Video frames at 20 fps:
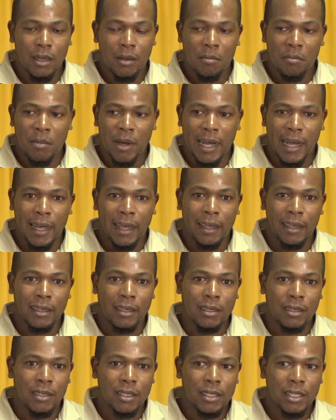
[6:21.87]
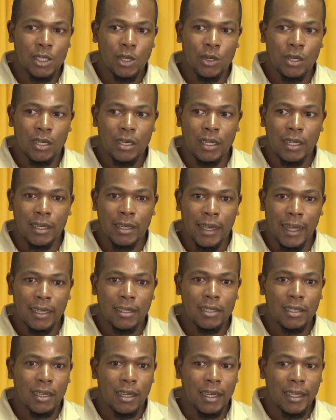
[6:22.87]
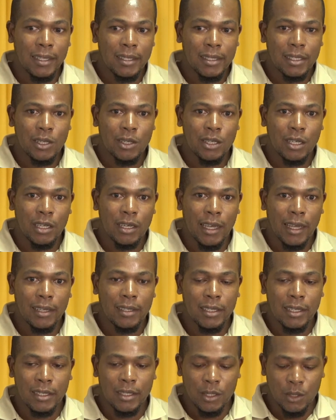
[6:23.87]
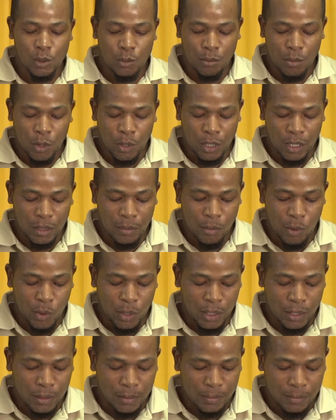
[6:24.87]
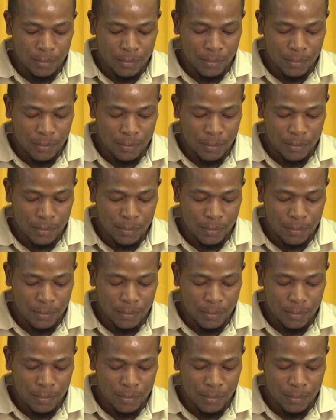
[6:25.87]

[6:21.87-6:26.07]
by Sunday night, late Sunday night into Monday morning.